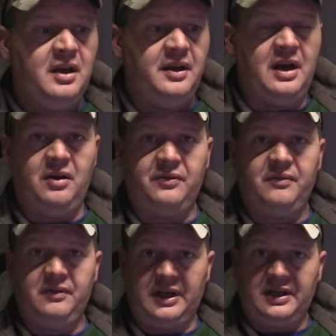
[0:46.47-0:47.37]
now
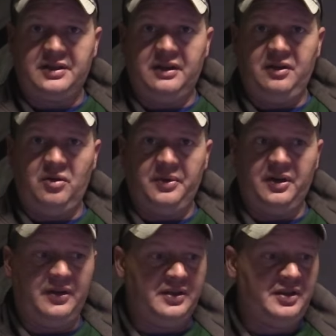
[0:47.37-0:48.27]
like I said in the opener
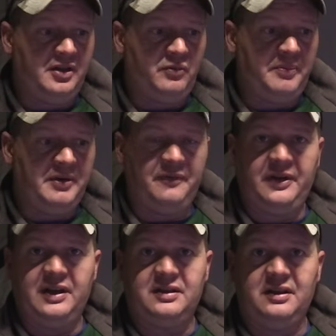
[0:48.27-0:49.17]
this year we've been
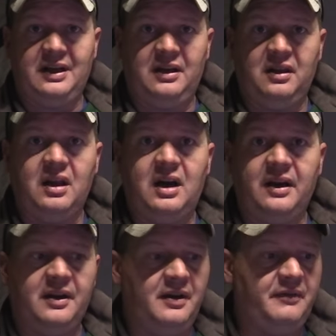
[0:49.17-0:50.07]
facing a lot
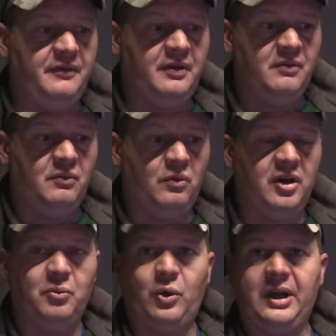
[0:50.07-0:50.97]
of
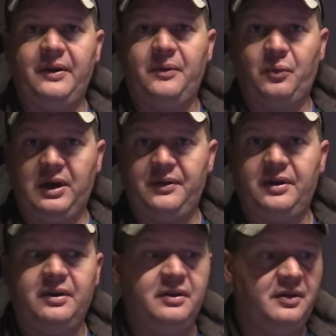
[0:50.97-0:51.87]
warm wet
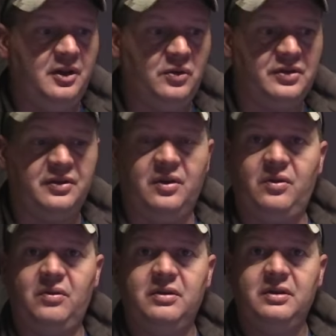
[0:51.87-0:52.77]
weather no
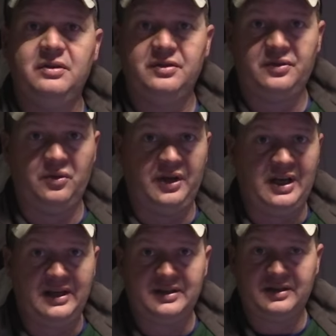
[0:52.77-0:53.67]
snow so the
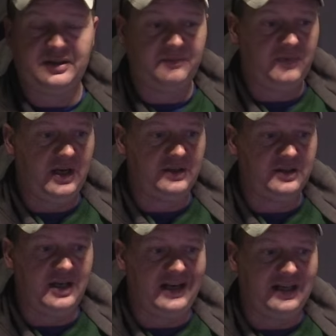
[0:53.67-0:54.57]
ice has
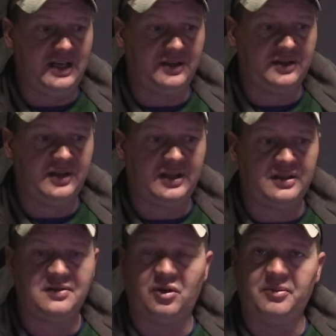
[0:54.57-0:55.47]
not got as thick
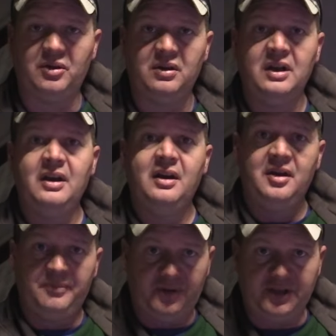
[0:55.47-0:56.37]
as normal
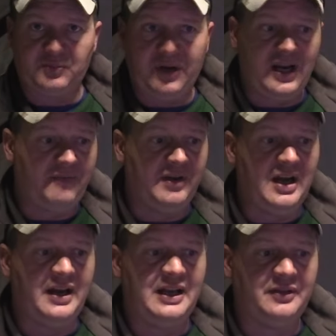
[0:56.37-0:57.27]
plus we have
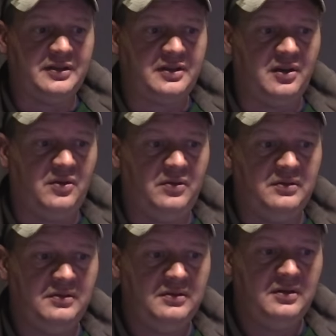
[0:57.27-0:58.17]
not had the snow
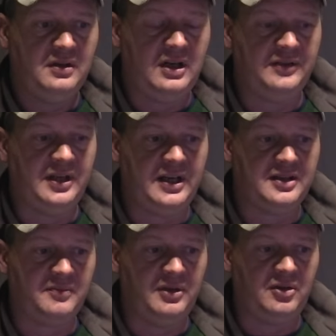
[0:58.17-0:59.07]
on the ice
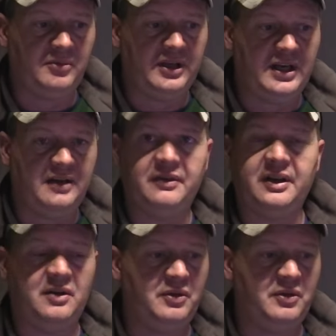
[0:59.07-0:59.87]
that we normally have. I got